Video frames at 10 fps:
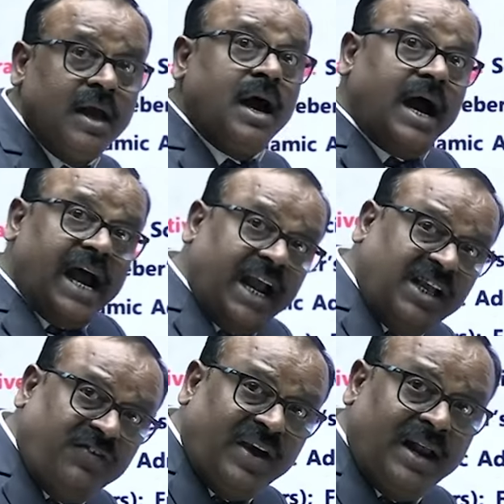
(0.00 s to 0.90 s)

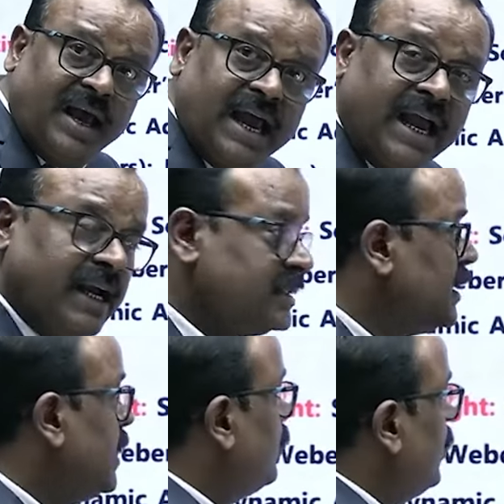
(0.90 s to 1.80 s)
as well as
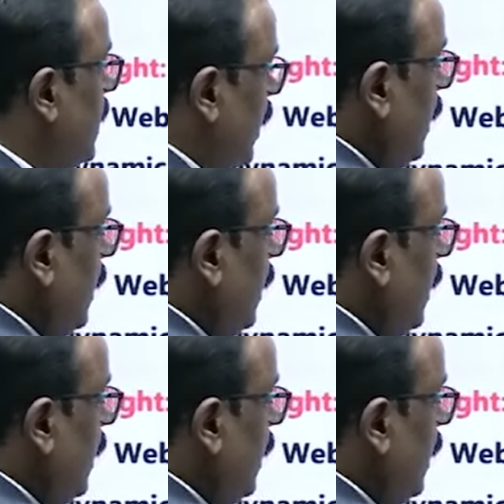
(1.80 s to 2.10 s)
there